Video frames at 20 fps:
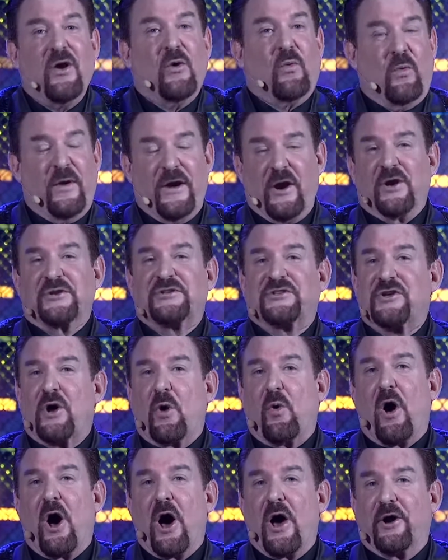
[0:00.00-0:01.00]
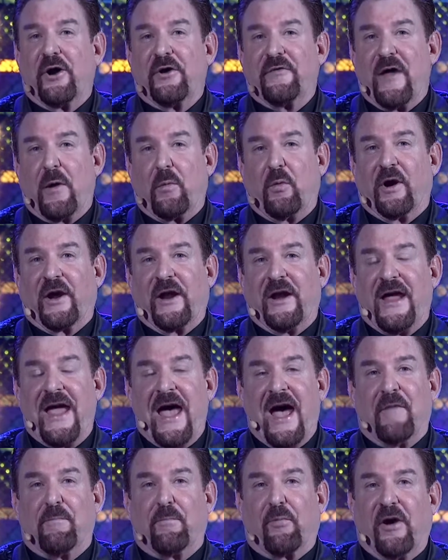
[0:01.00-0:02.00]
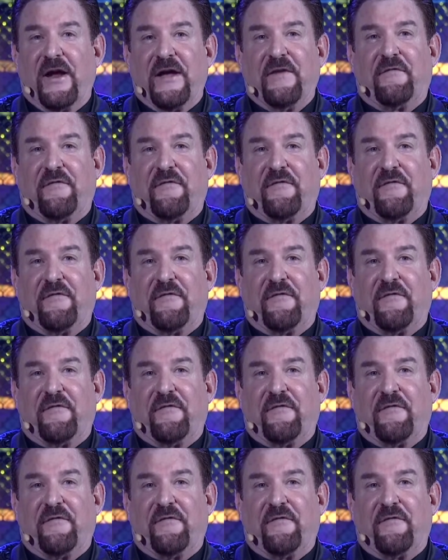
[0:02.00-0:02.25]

We are so honored that we're going to have Brave